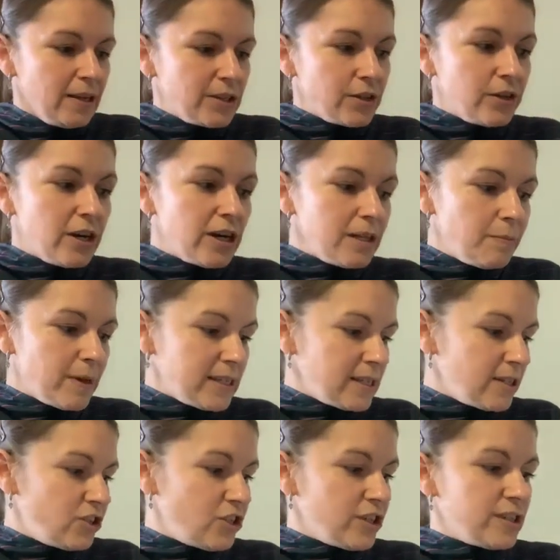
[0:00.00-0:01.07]
So card
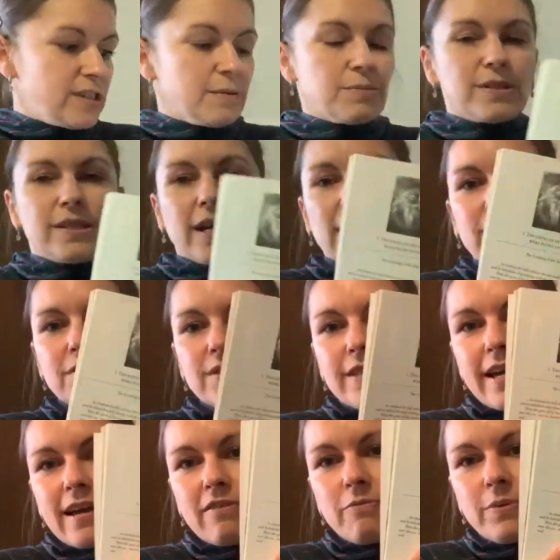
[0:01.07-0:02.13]
messages themselves,
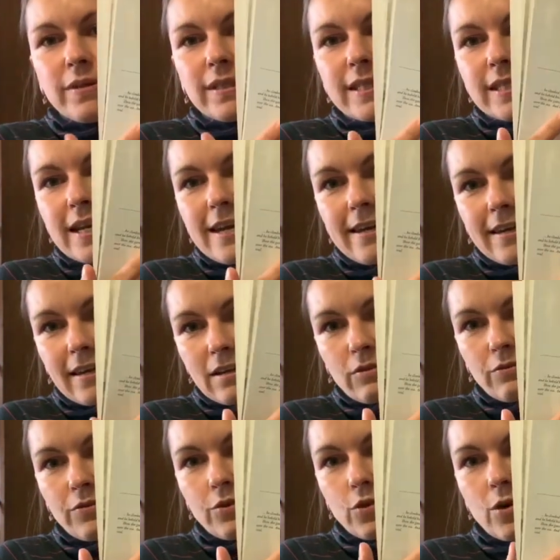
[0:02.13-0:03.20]
they've been
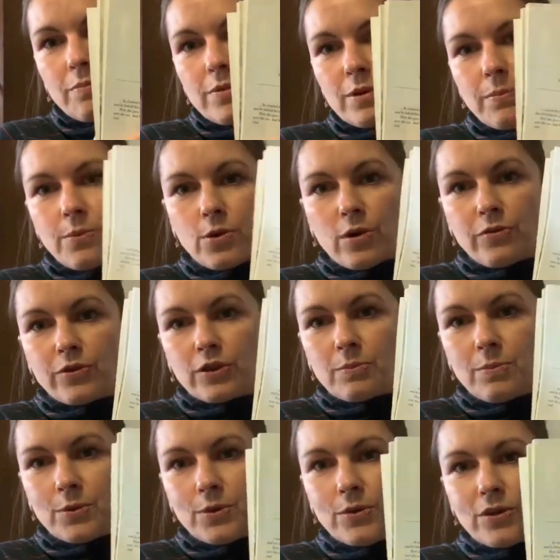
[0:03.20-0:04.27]
taken from the
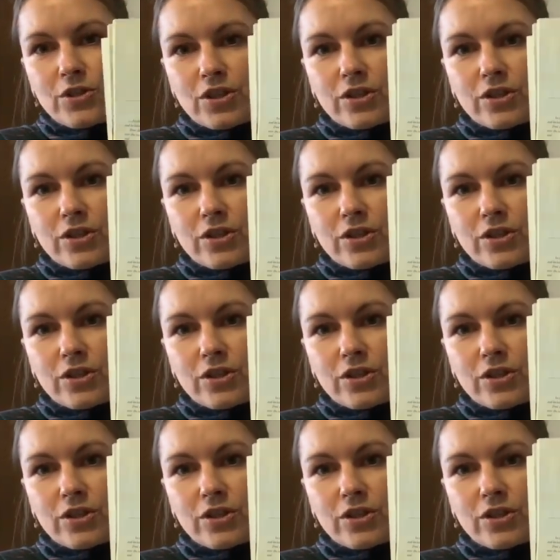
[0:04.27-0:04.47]
Prophet book,